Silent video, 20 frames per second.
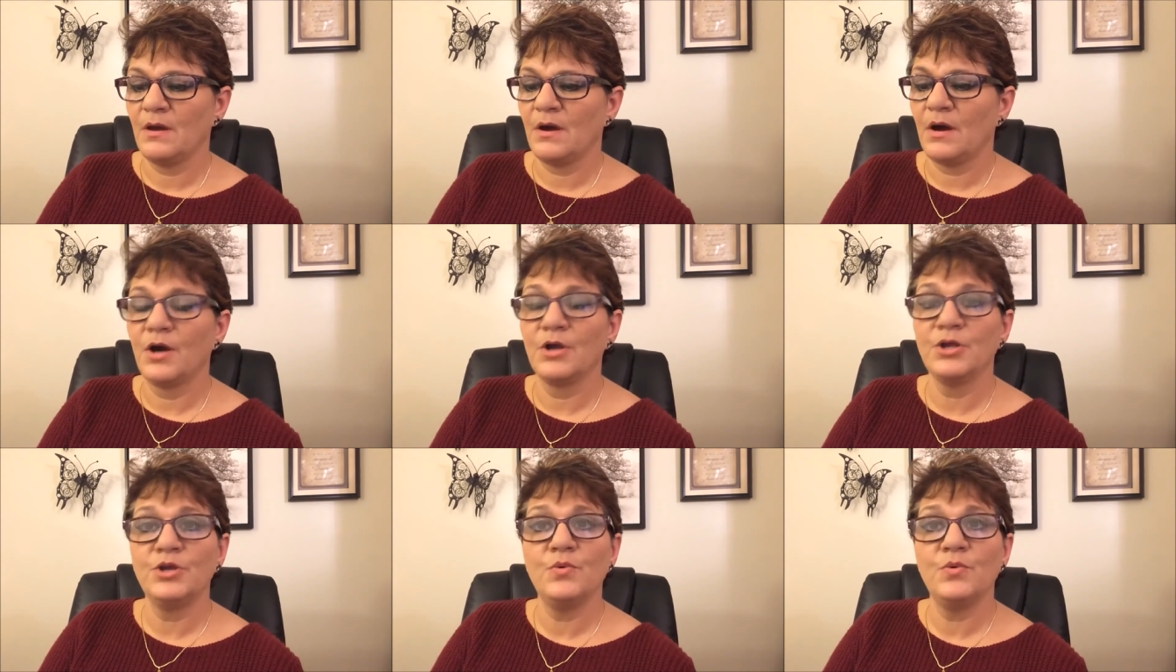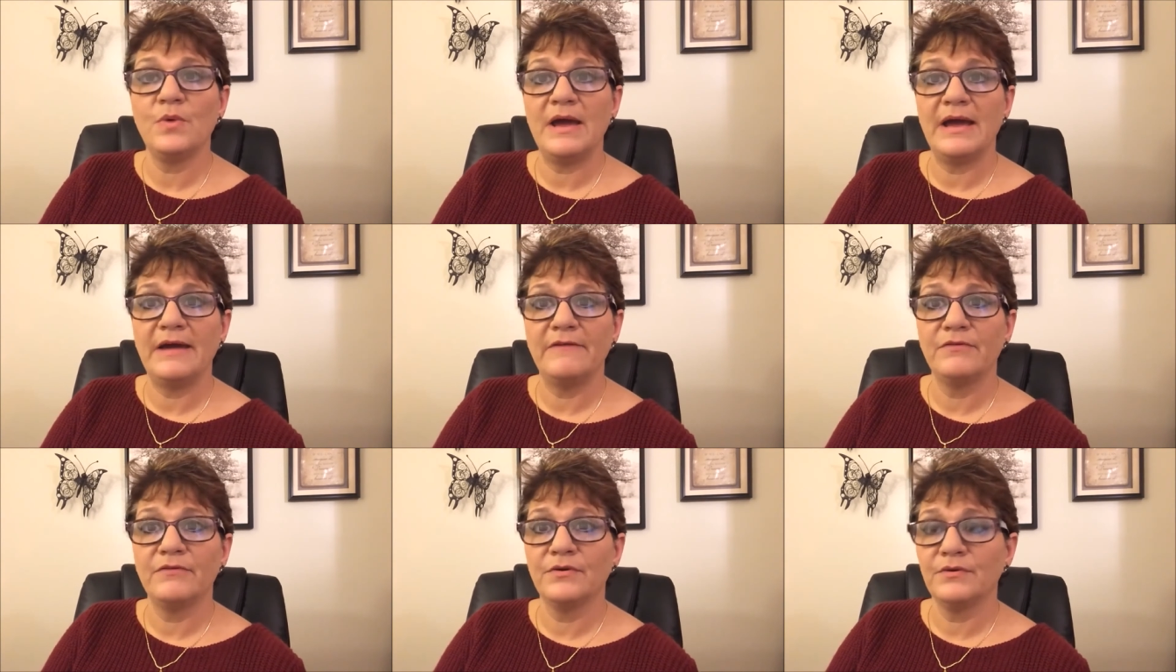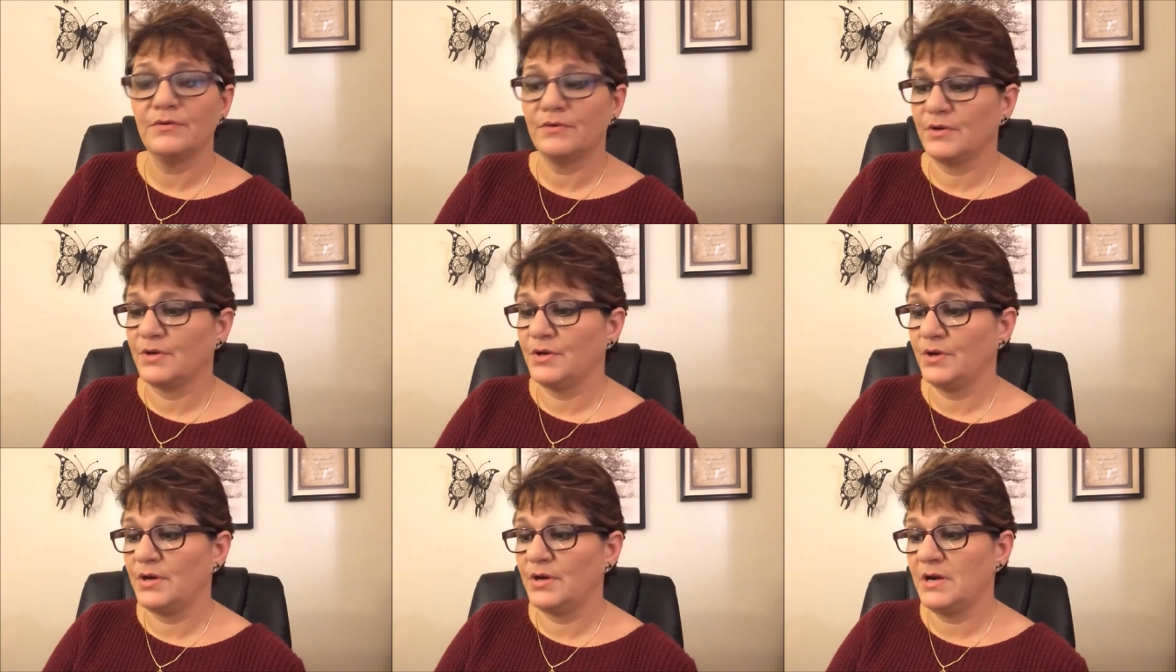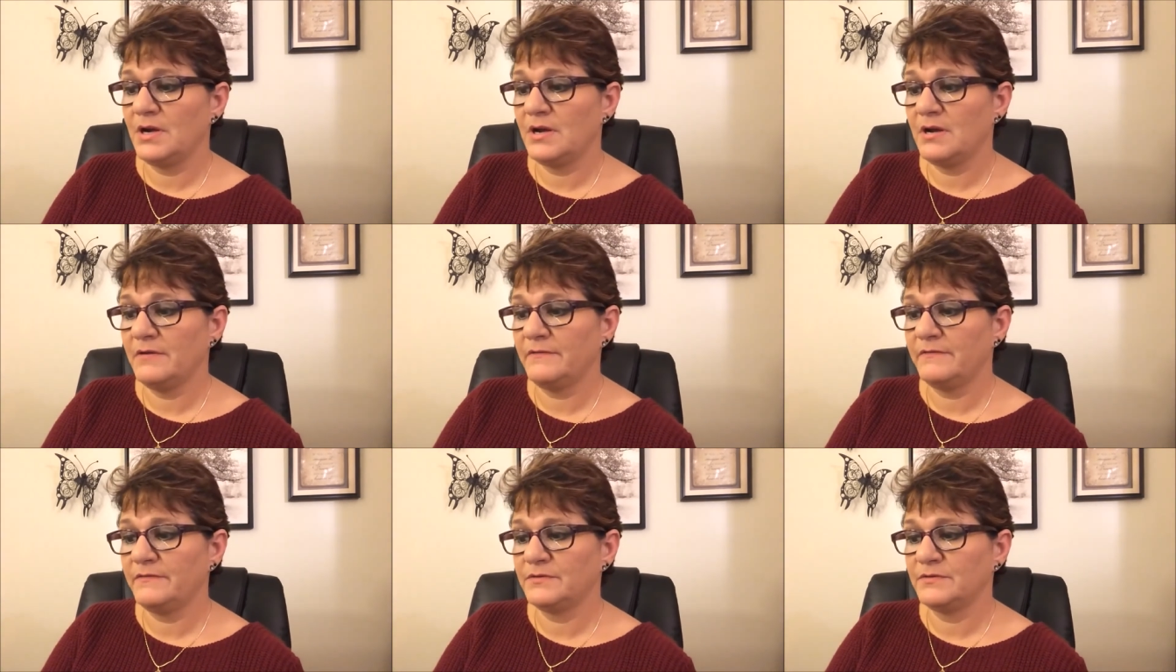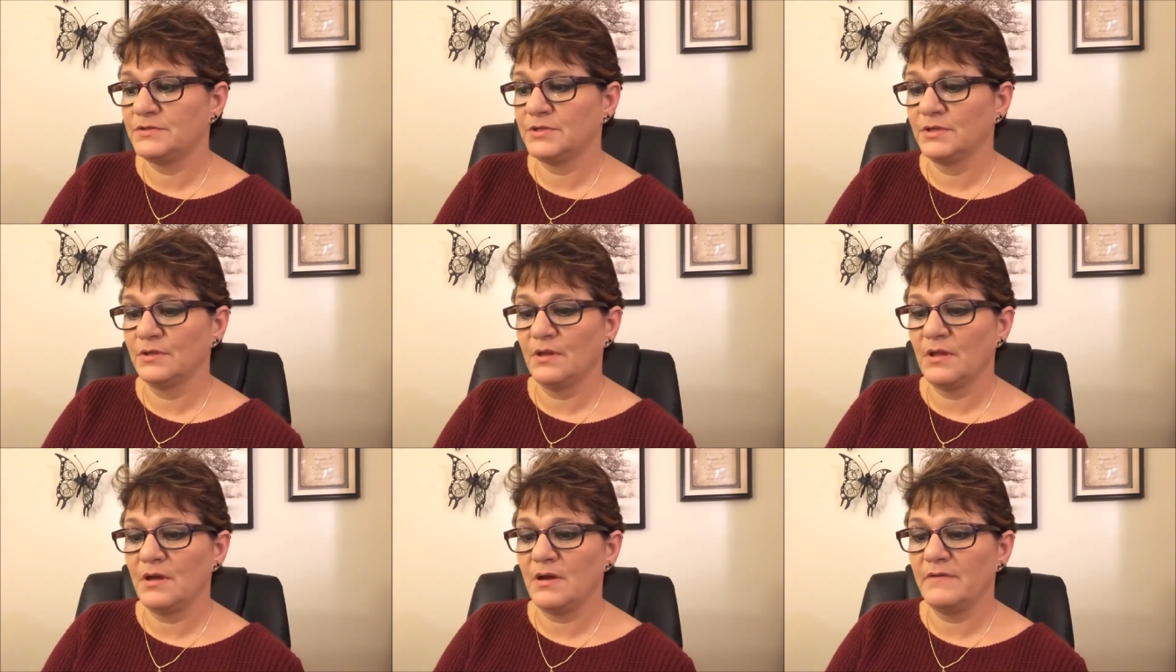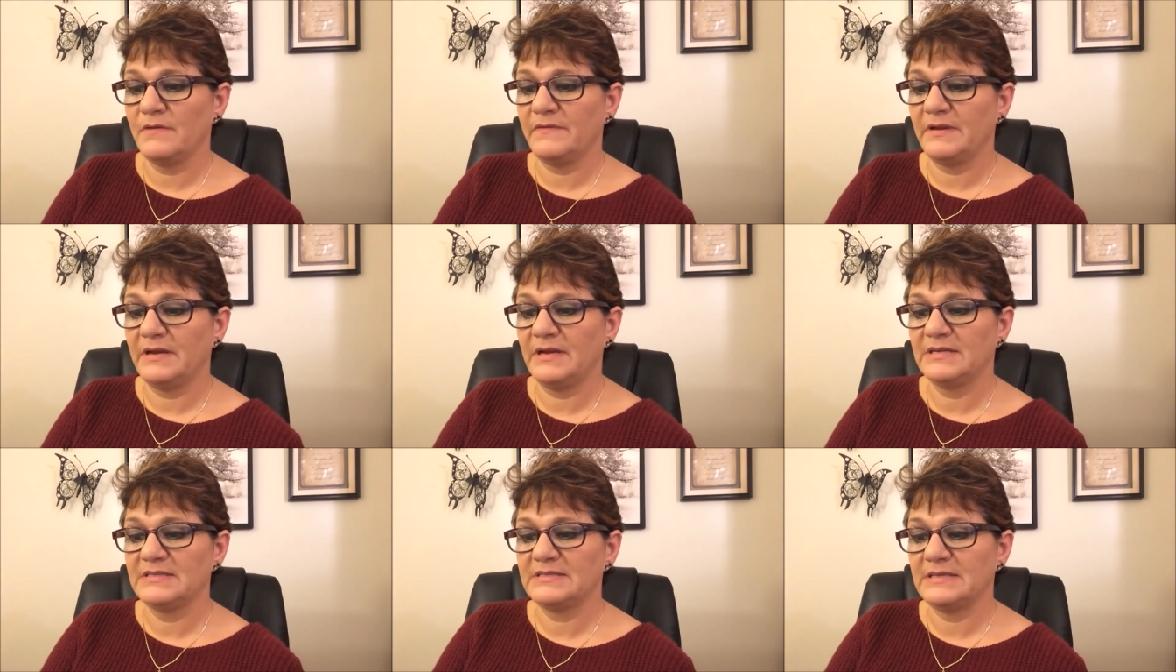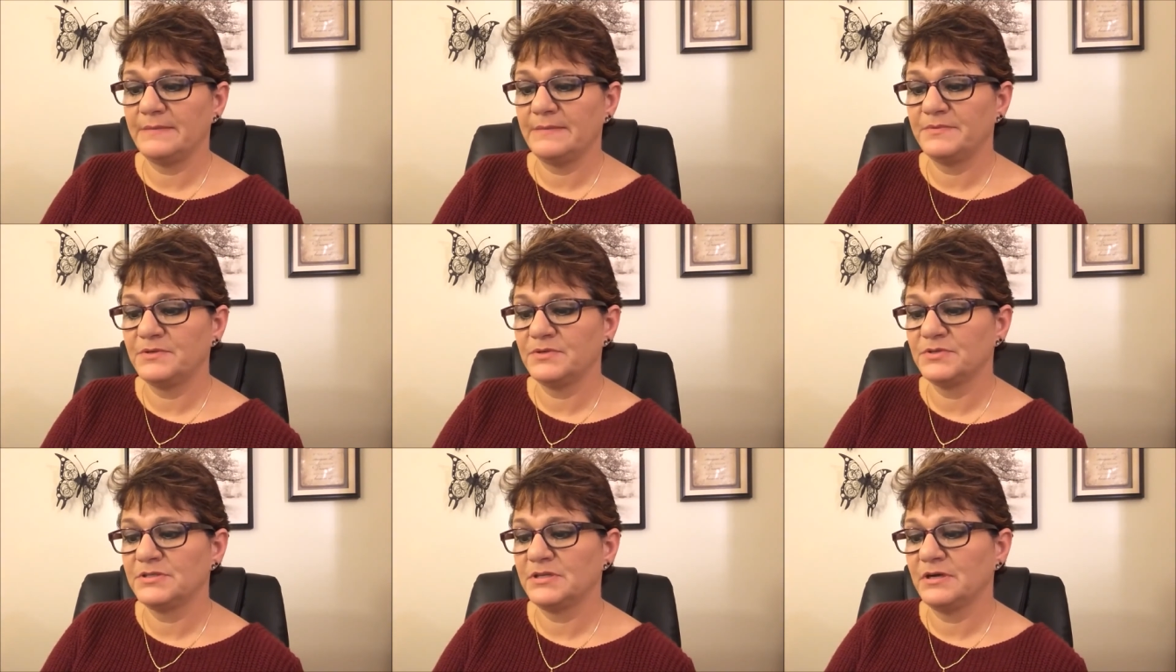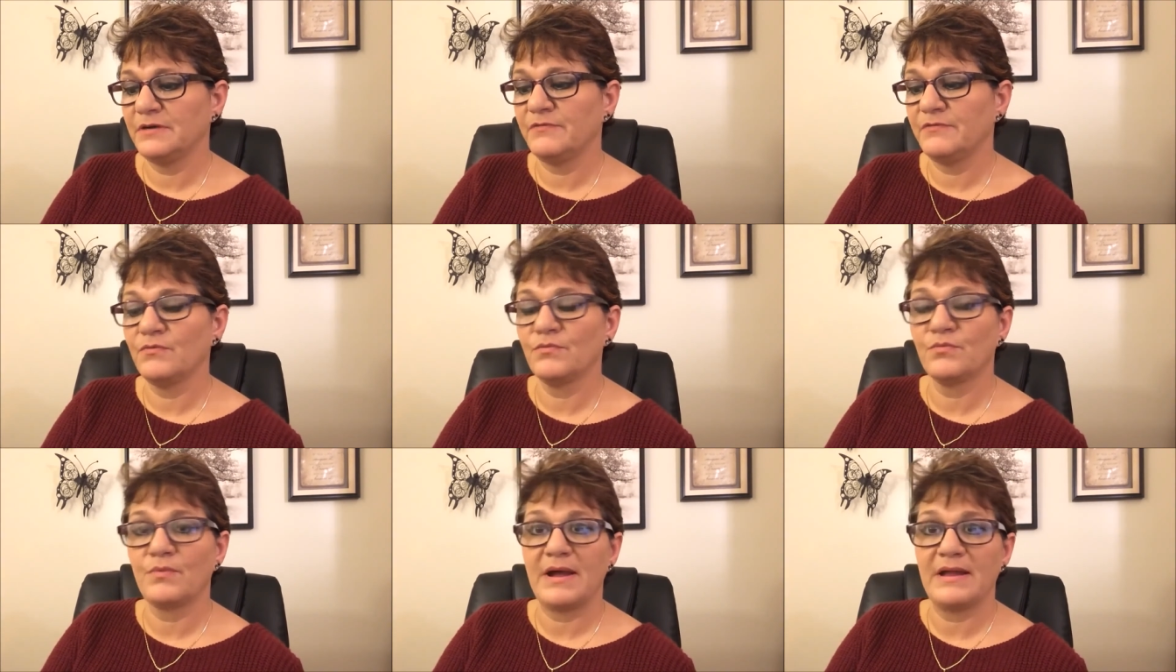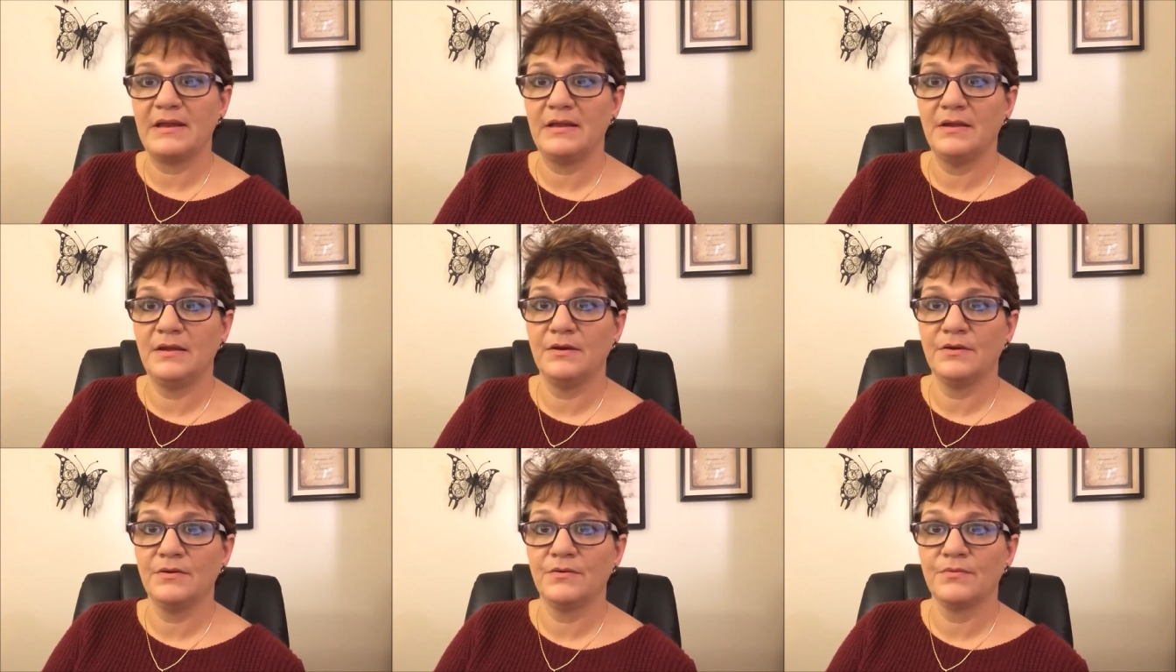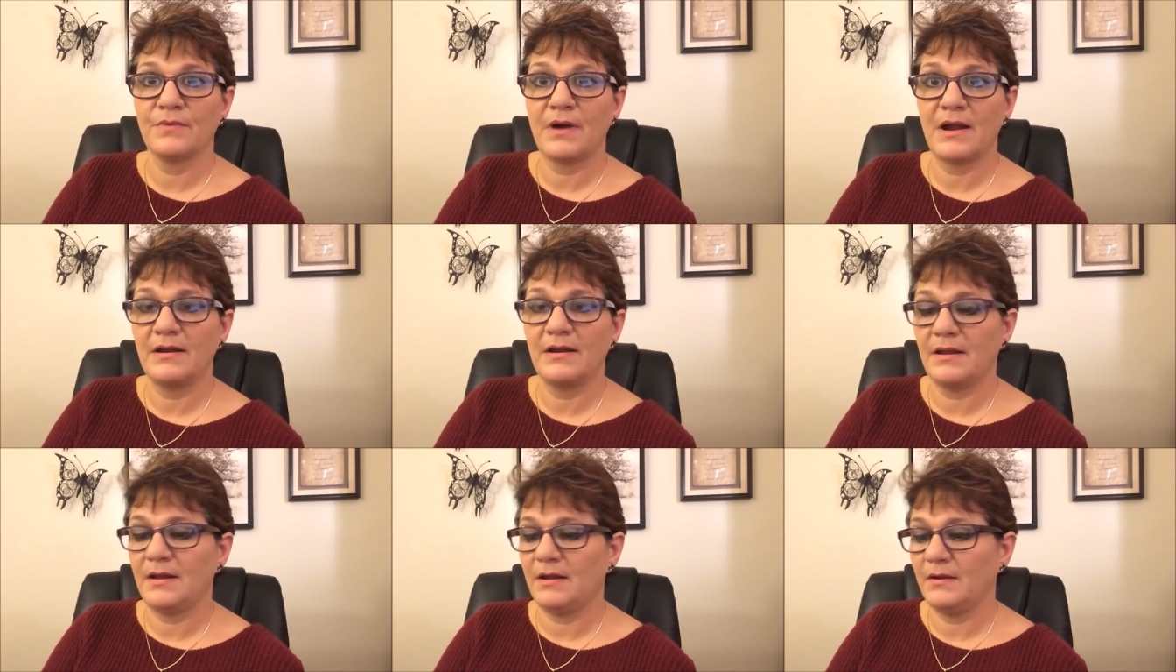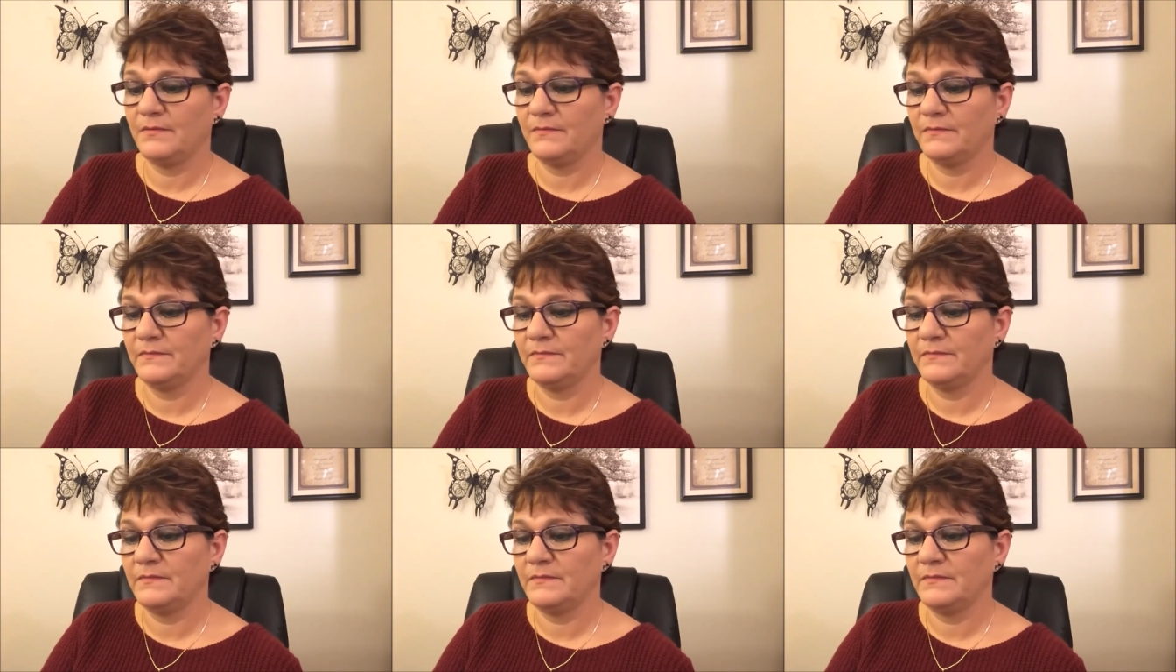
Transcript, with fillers: Are you ever good enough to love and accept yourself right here, right now?